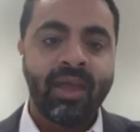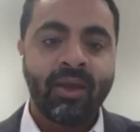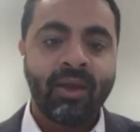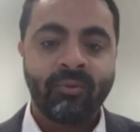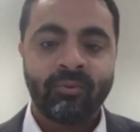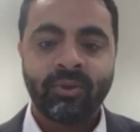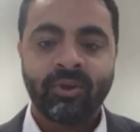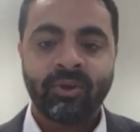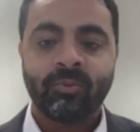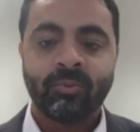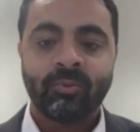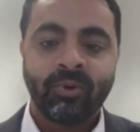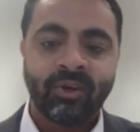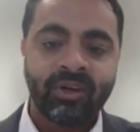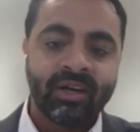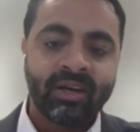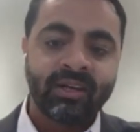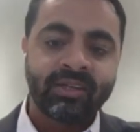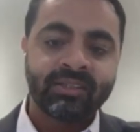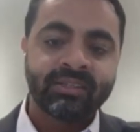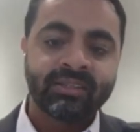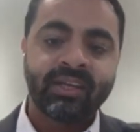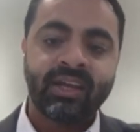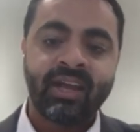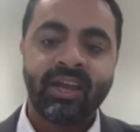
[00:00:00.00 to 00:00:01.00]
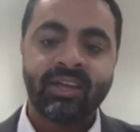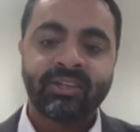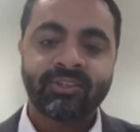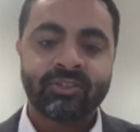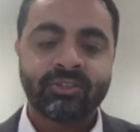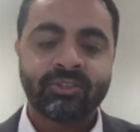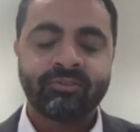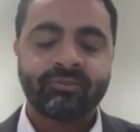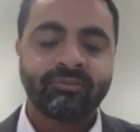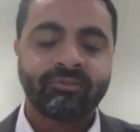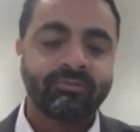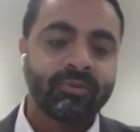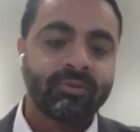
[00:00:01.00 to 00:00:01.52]
you know, what are the kinds
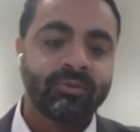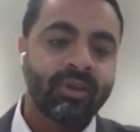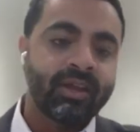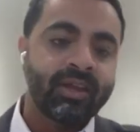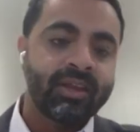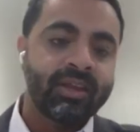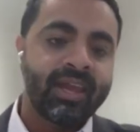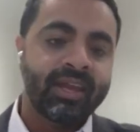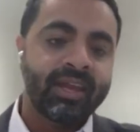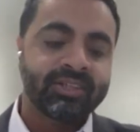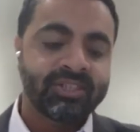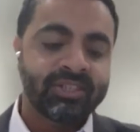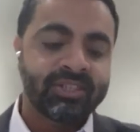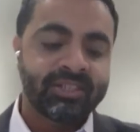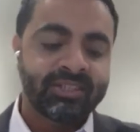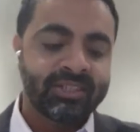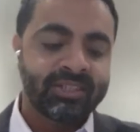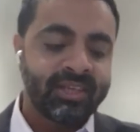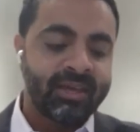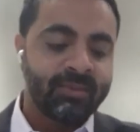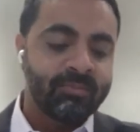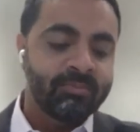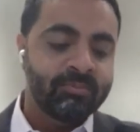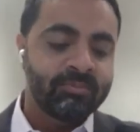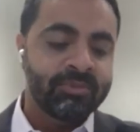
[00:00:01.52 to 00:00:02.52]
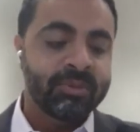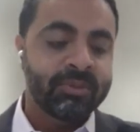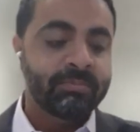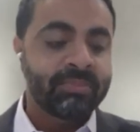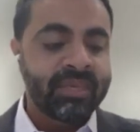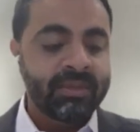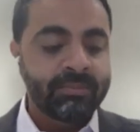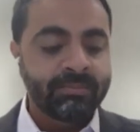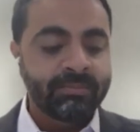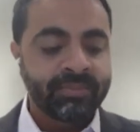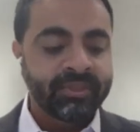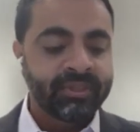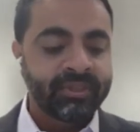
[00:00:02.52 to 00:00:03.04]
of connections that the
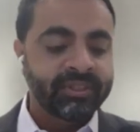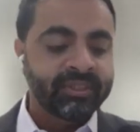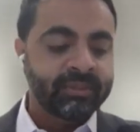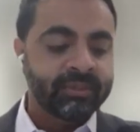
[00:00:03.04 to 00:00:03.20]
people,